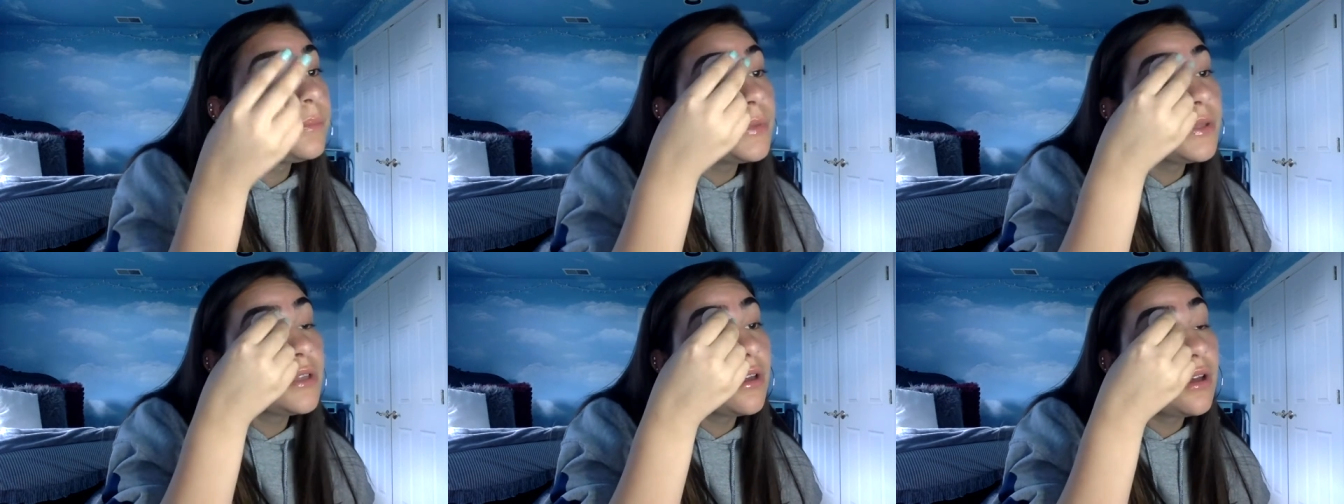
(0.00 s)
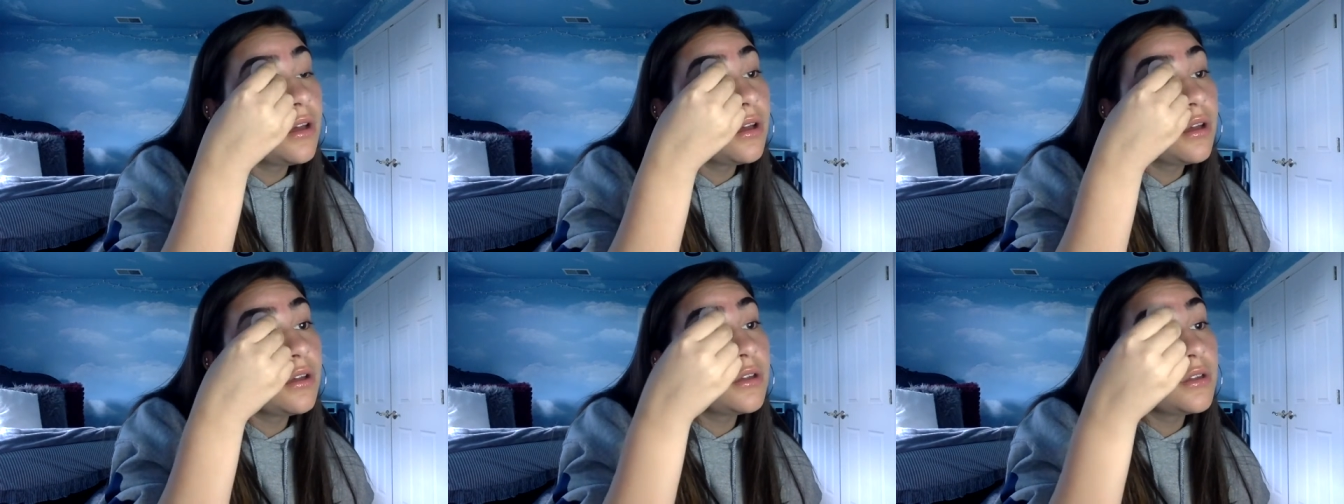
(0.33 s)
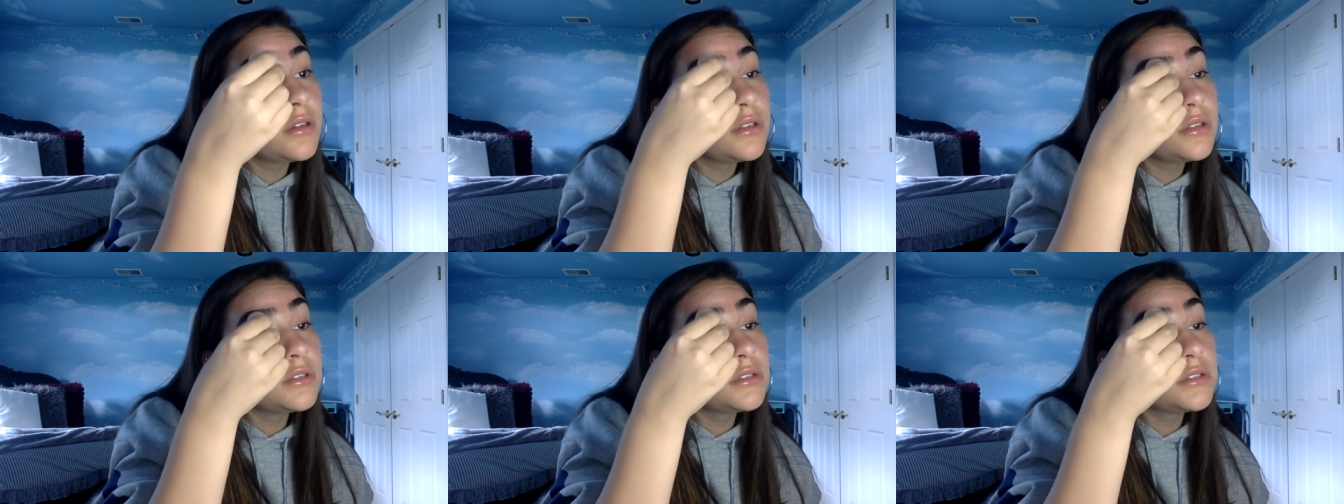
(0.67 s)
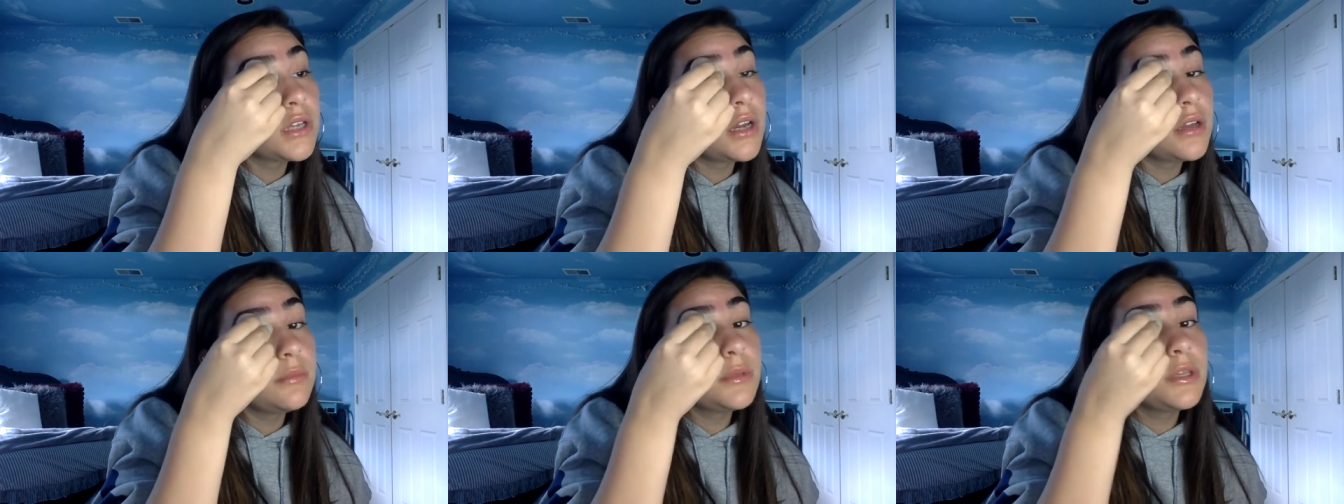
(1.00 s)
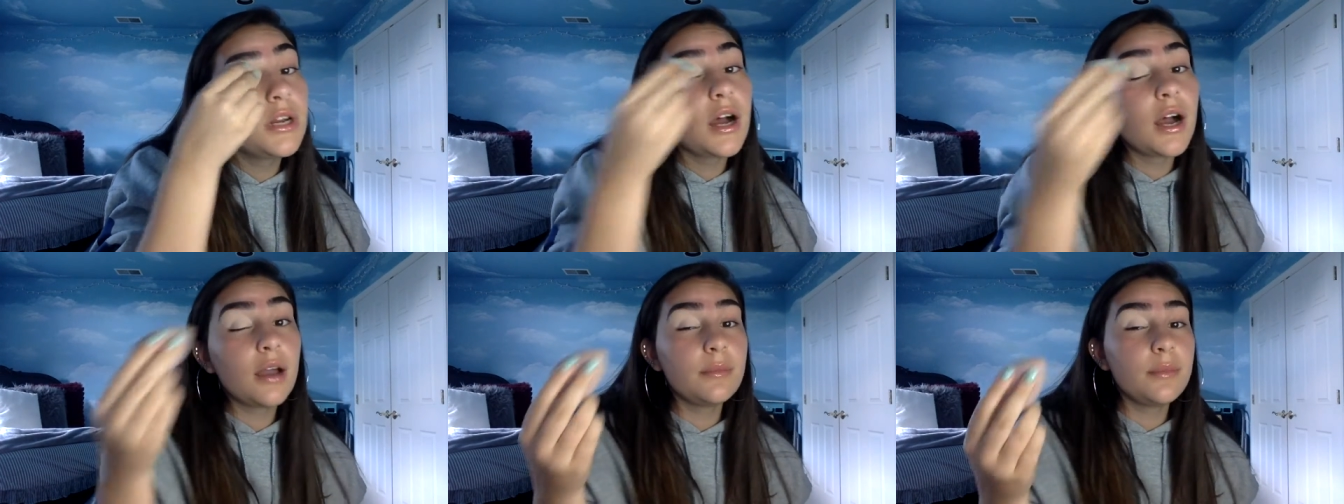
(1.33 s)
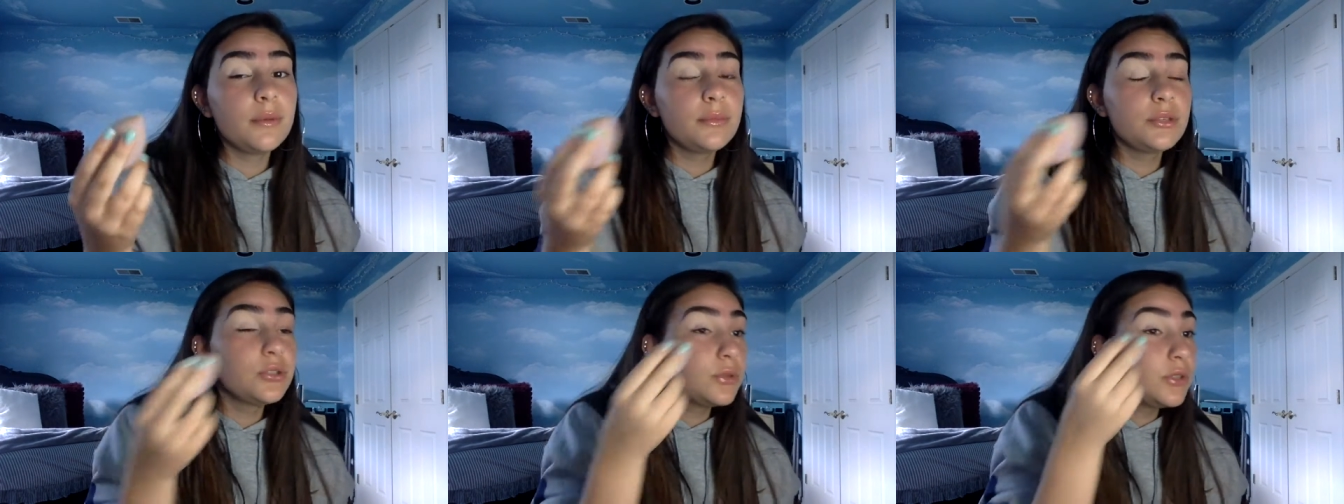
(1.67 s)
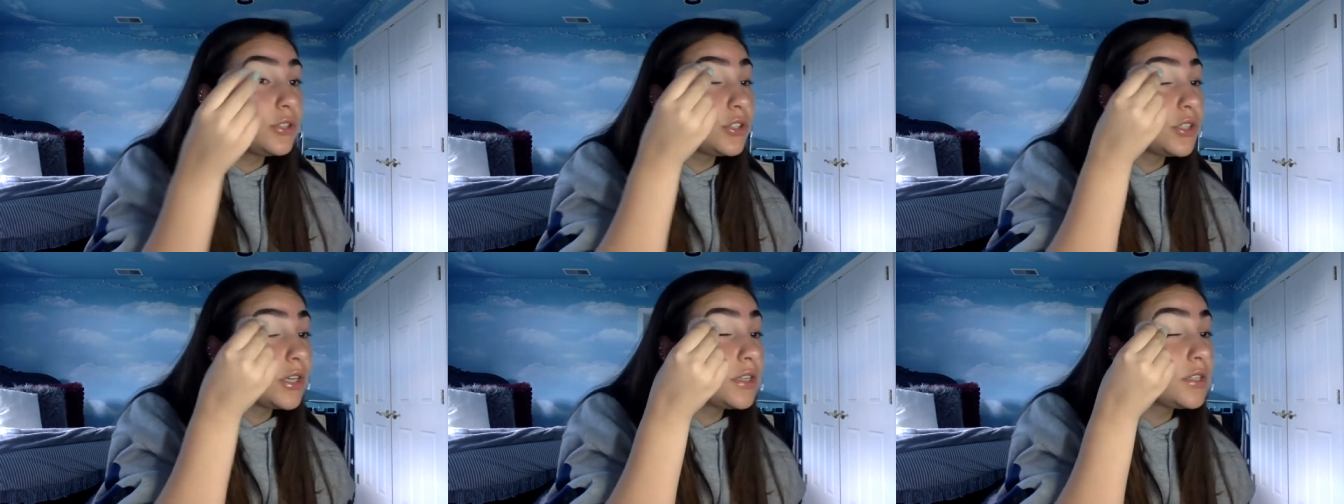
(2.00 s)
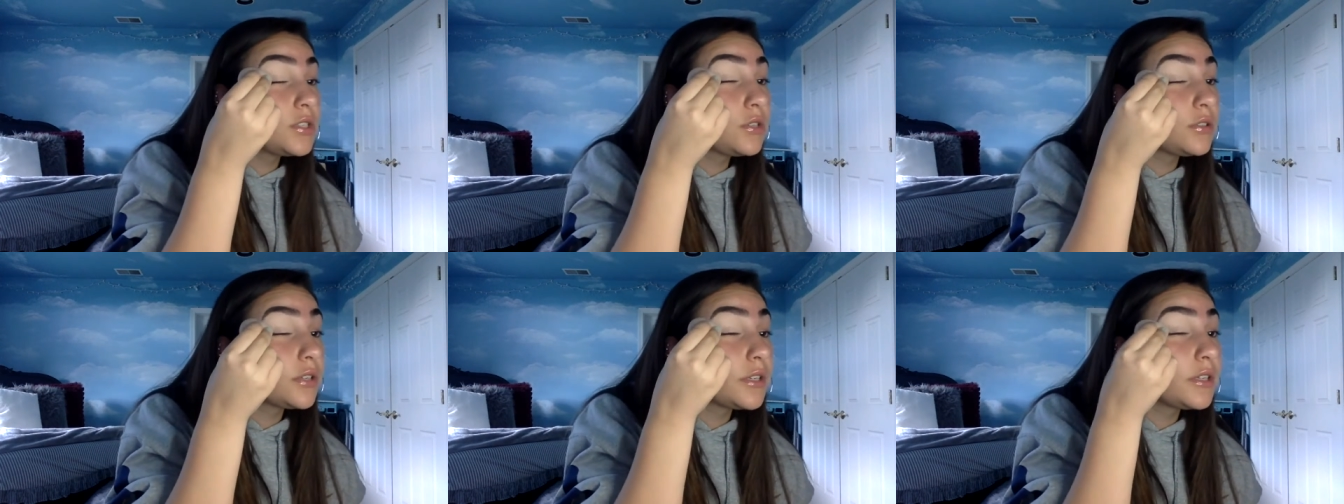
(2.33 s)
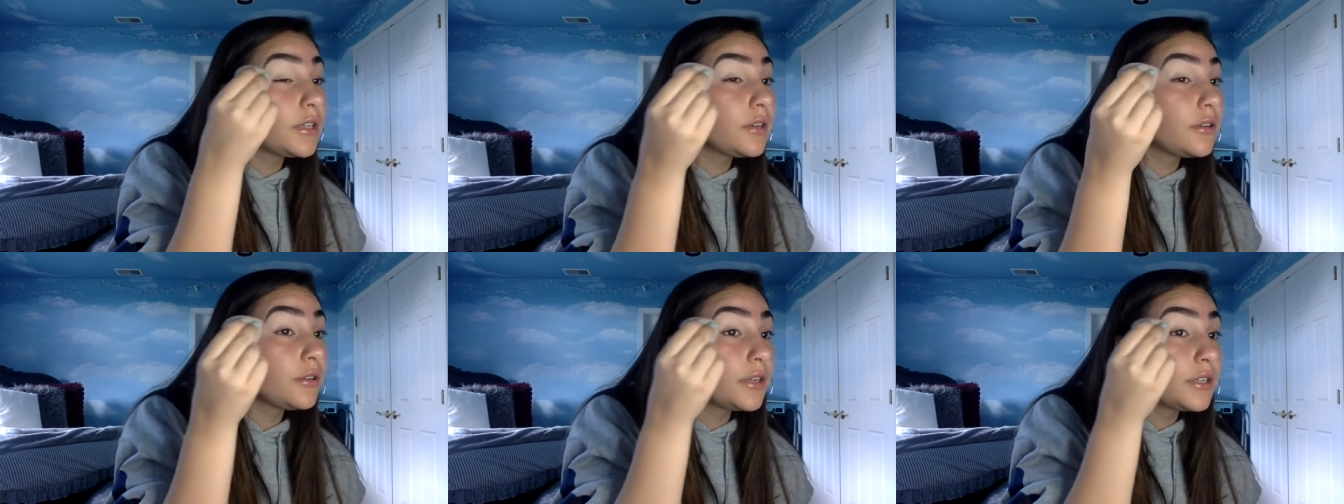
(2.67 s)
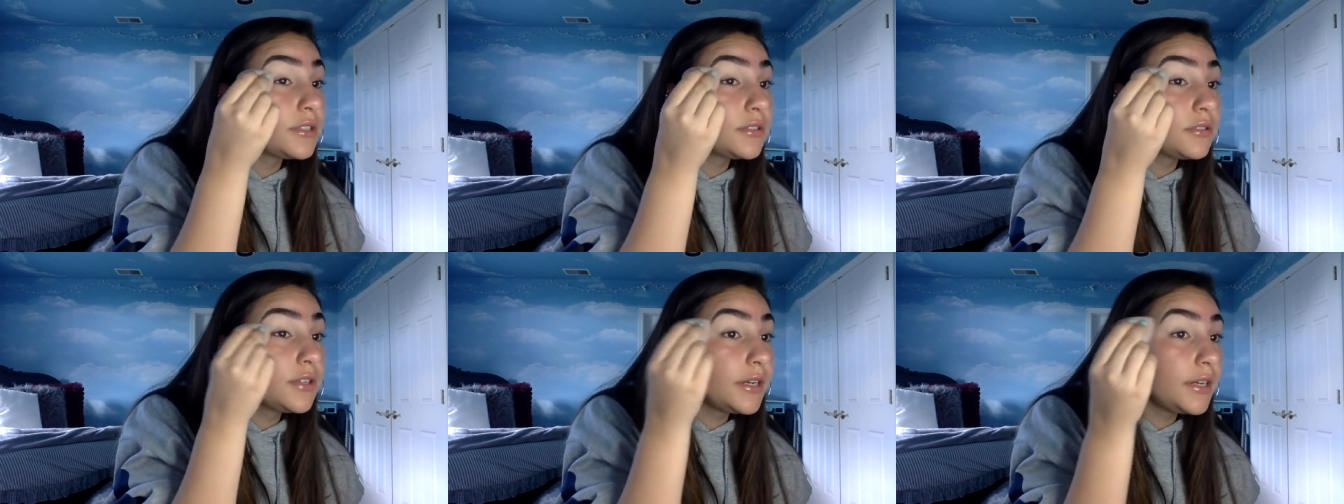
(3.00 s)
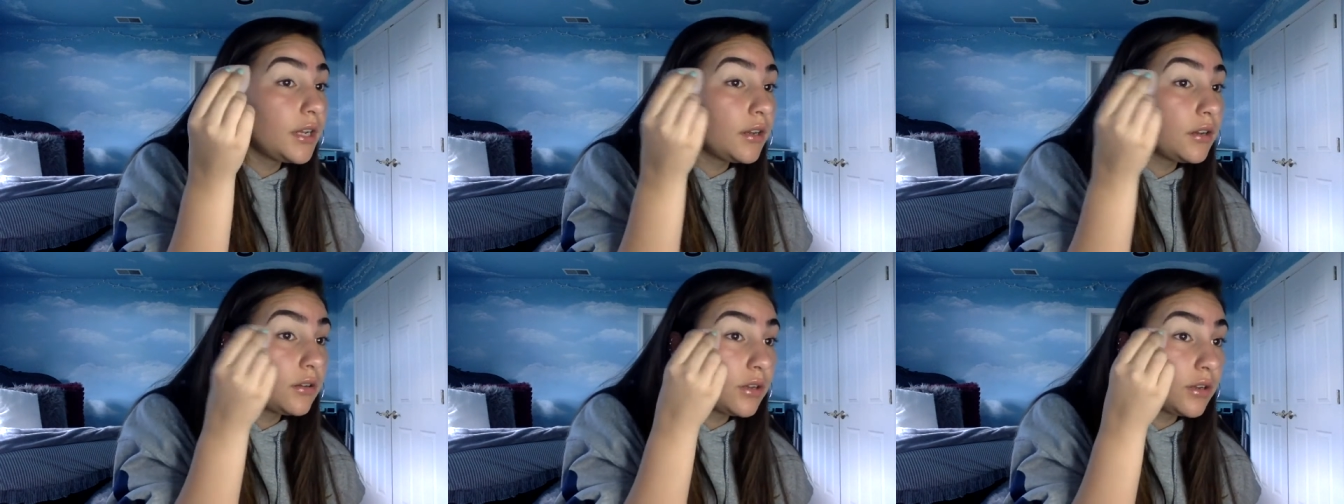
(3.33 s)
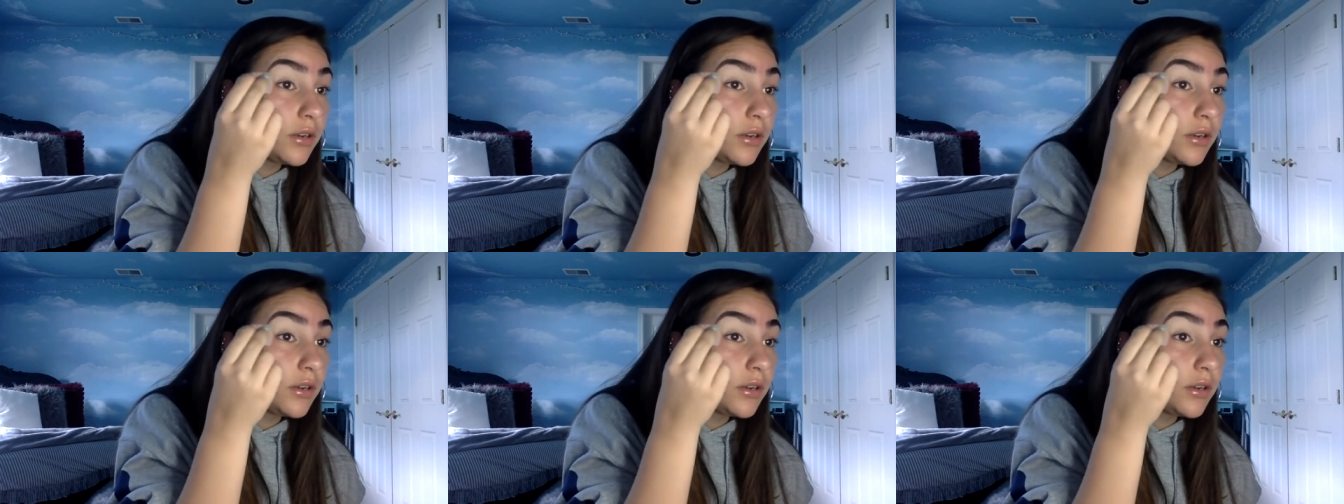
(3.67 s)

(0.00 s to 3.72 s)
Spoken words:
because I mean, I'm in between shades like crazy right now,